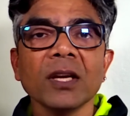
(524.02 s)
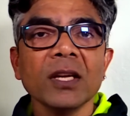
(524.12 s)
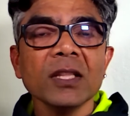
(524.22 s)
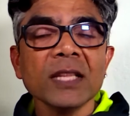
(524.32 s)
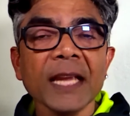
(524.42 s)

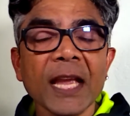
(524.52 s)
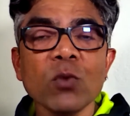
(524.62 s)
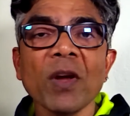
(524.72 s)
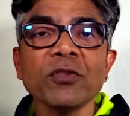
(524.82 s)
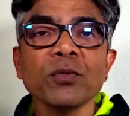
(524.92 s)
the
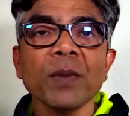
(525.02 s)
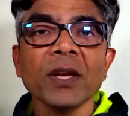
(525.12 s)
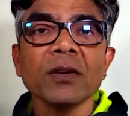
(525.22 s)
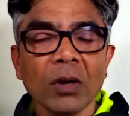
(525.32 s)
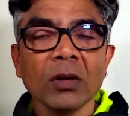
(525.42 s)

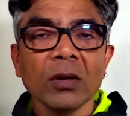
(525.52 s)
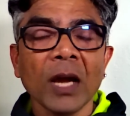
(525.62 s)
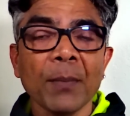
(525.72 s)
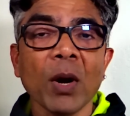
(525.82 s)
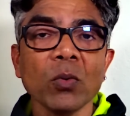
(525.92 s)
investment
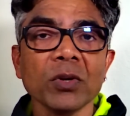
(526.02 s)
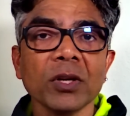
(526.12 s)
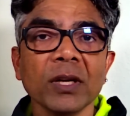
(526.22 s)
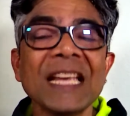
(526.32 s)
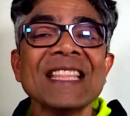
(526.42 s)
amount
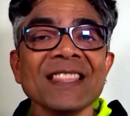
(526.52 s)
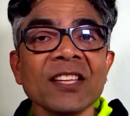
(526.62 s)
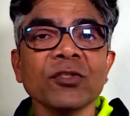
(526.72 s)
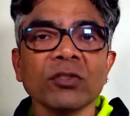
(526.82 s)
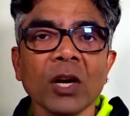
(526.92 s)
in
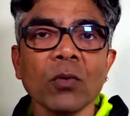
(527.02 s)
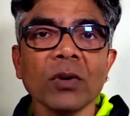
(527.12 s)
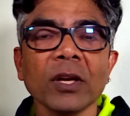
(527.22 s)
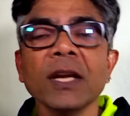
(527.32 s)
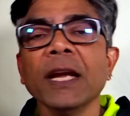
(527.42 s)
this round,
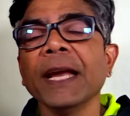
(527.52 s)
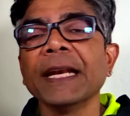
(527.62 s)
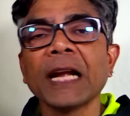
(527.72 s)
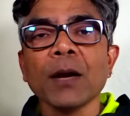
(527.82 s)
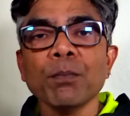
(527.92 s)
and
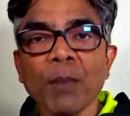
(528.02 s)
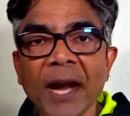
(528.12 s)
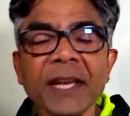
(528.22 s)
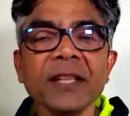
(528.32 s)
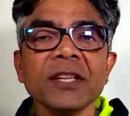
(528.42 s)

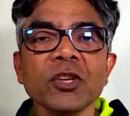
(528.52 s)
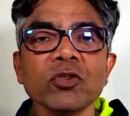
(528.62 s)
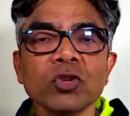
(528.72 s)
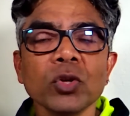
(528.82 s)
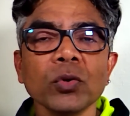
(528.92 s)
combining these
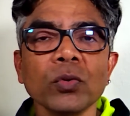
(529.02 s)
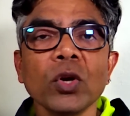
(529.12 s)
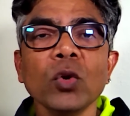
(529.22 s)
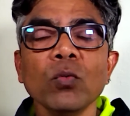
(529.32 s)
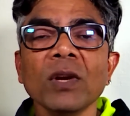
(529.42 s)
2
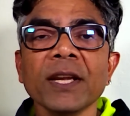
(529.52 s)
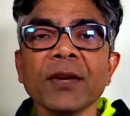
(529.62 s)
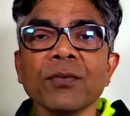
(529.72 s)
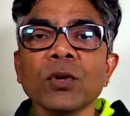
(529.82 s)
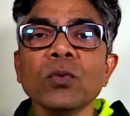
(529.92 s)
will give
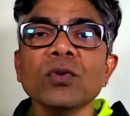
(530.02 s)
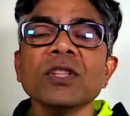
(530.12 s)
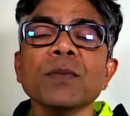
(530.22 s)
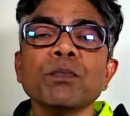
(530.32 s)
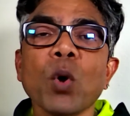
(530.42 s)
you the
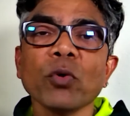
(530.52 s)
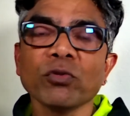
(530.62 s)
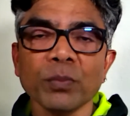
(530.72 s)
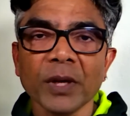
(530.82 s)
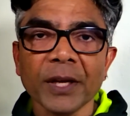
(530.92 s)
post
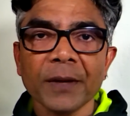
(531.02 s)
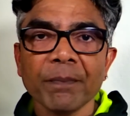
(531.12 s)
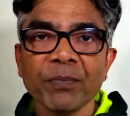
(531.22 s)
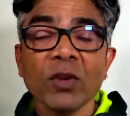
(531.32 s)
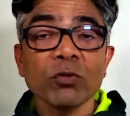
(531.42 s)
money.
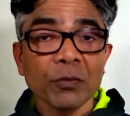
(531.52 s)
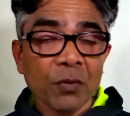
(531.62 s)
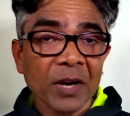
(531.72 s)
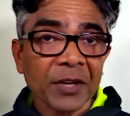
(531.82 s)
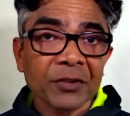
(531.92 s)
So for
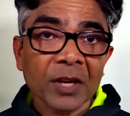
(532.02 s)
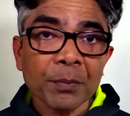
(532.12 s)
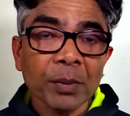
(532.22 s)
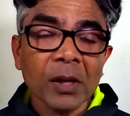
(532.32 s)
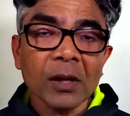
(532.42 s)

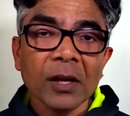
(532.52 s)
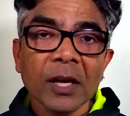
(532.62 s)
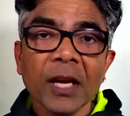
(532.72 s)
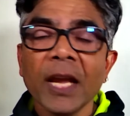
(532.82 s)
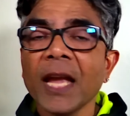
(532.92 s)
example,
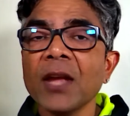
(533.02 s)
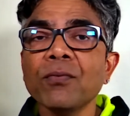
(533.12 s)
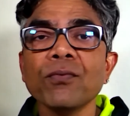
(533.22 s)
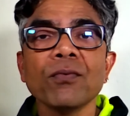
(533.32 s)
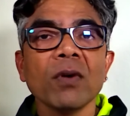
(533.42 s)
if
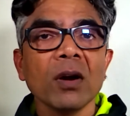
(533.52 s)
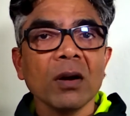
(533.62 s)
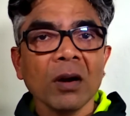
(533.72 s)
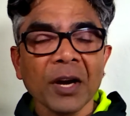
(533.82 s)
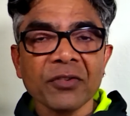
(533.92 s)

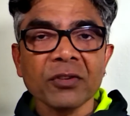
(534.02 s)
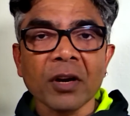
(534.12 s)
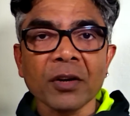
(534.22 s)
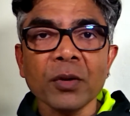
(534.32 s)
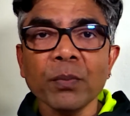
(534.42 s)
a
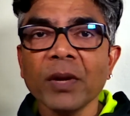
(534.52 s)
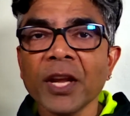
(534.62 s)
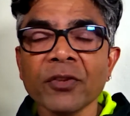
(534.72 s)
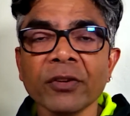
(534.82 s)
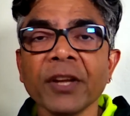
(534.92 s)
startup
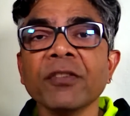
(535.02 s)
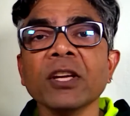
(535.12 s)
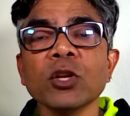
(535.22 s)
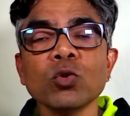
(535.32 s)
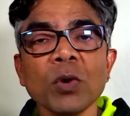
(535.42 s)
is raising
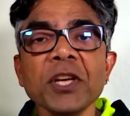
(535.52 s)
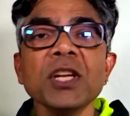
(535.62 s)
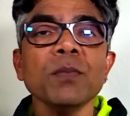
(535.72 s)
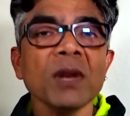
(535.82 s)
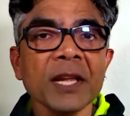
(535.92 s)
$20
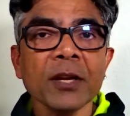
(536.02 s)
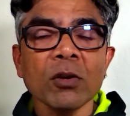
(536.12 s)
million